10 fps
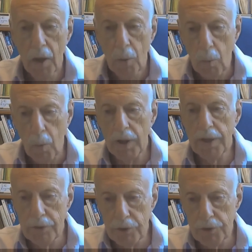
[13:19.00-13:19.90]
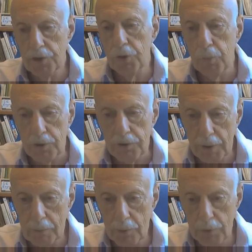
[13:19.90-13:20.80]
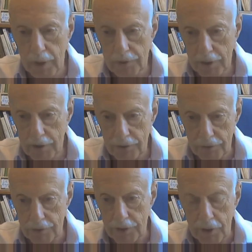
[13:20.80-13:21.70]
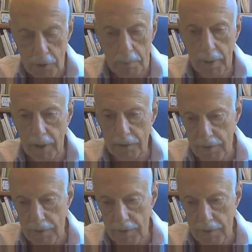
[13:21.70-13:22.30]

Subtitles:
Why don't you do what some organizations, including parts